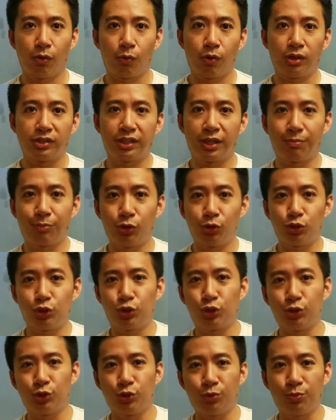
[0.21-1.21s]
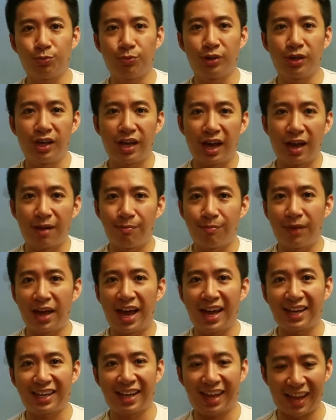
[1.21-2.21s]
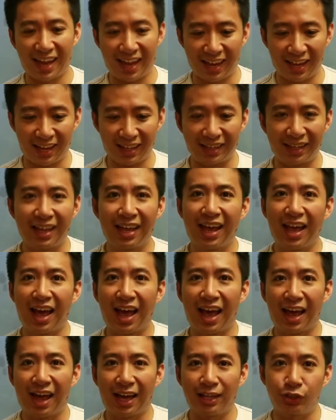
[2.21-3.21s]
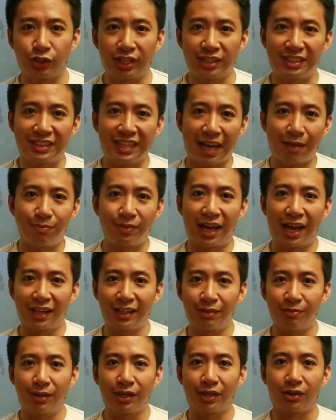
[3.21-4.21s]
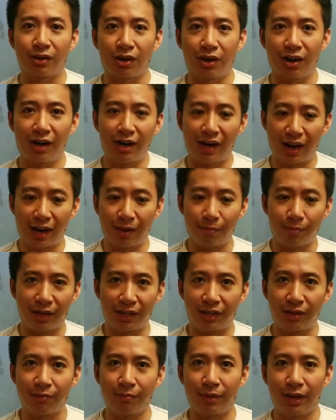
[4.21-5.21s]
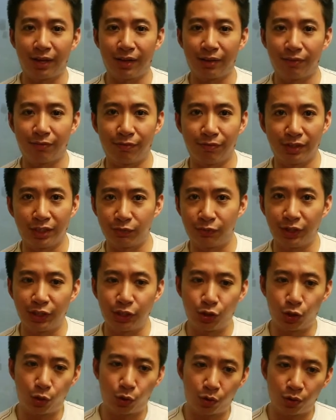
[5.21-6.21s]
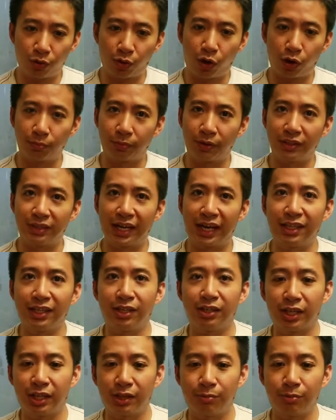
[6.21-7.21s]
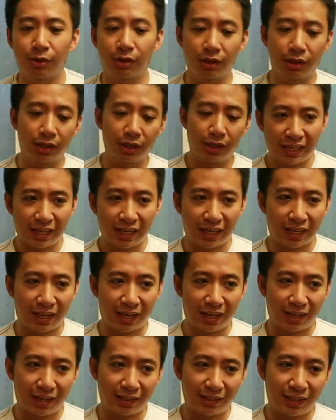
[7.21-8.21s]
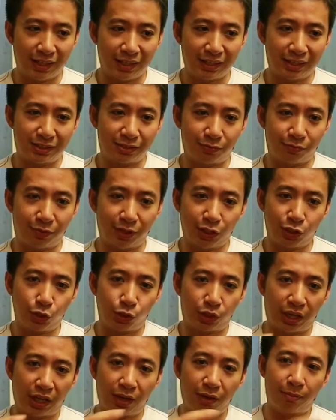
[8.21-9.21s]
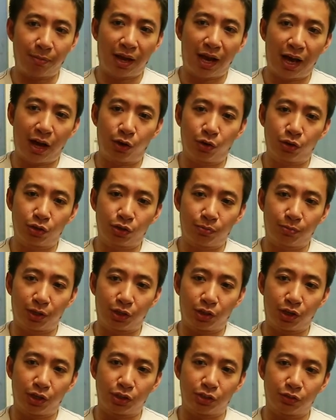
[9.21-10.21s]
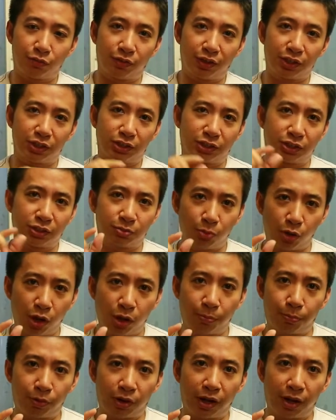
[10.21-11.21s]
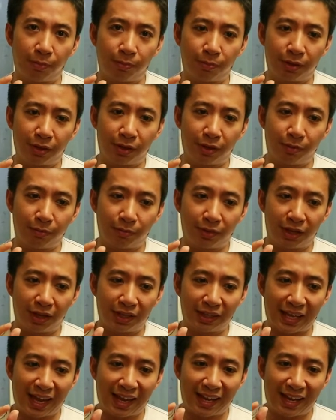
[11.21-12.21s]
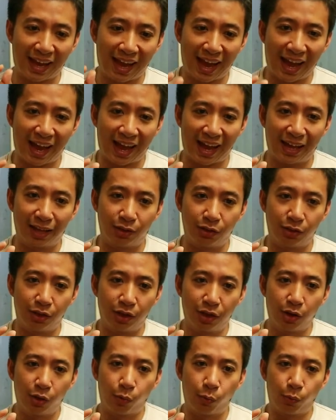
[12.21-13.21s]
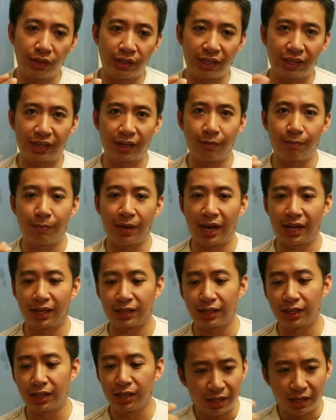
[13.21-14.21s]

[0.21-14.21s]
What's up YouTube? I'm back, and as you can see, I'm not in my car. I'm making this video on my dining table. This video came out because of a small problem that I had when I came back.